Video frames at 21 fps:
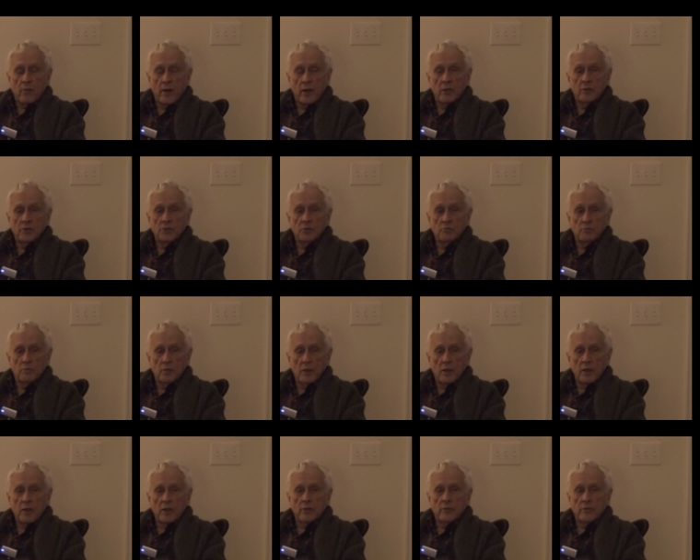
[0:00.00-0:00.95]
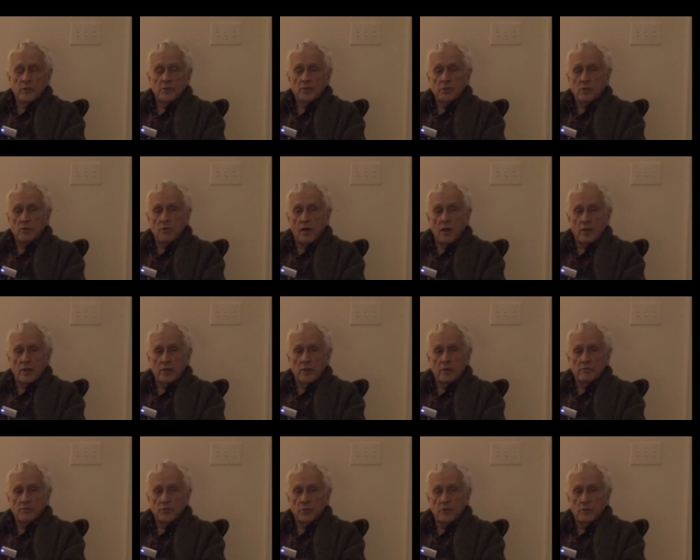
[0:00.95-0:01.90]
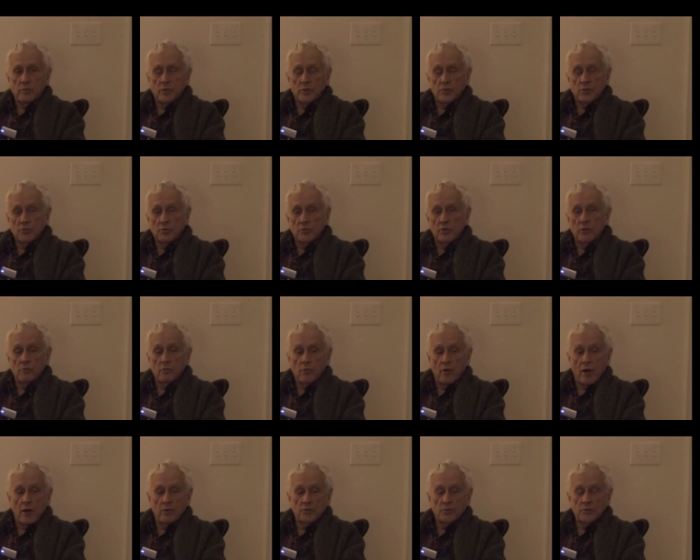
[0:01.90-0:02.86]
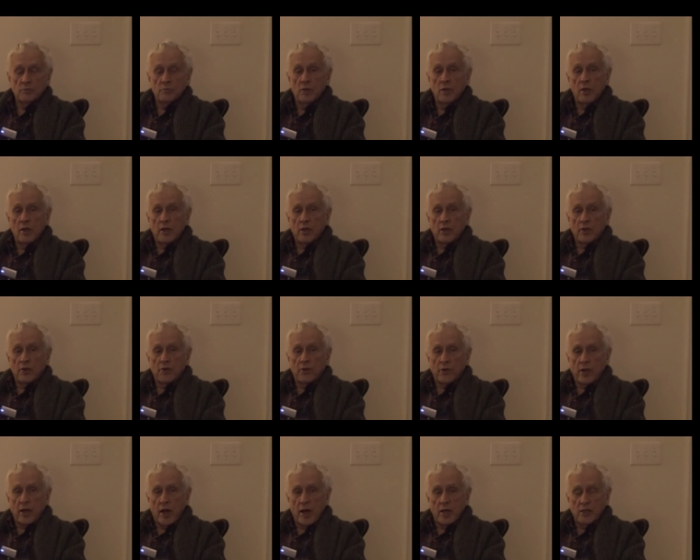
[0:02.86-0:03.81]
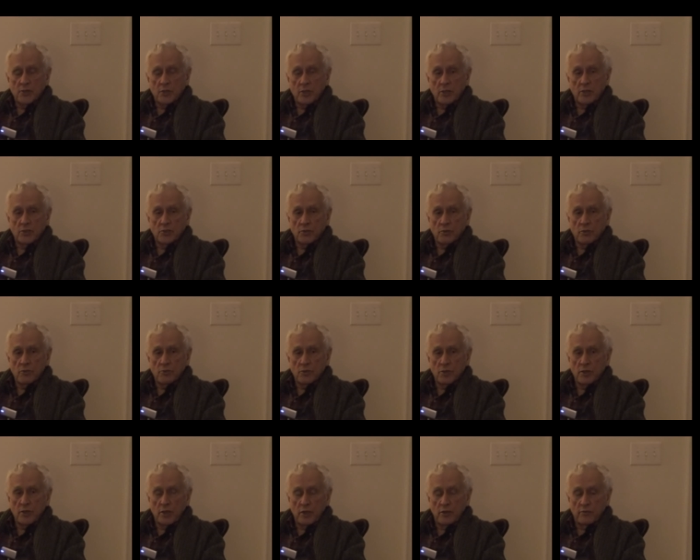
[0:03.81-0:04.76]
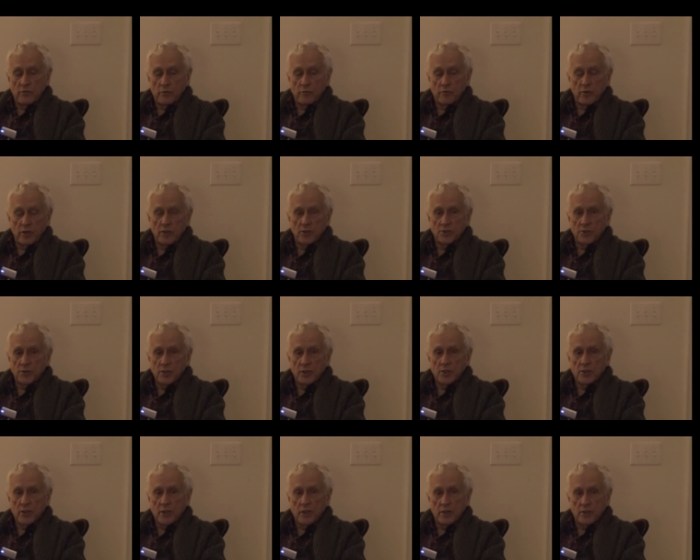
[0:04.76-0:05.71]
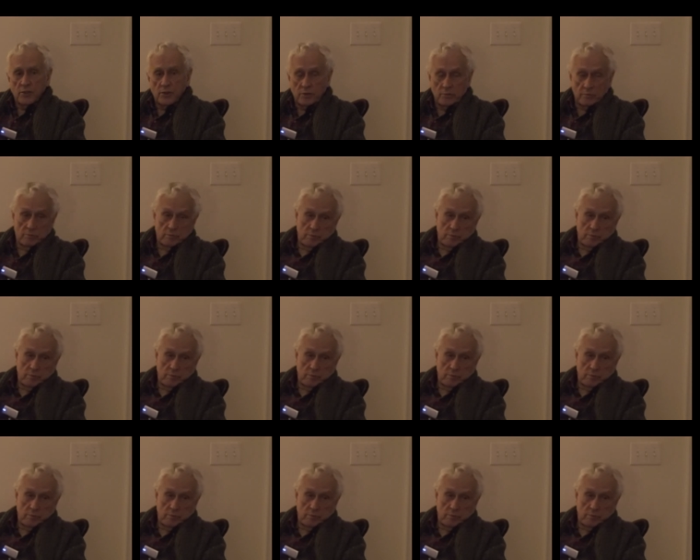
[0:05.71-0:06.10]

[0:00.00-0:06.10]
Why don't you increase the quality of sermons so you arouse some curiosity so there's a need for religious education?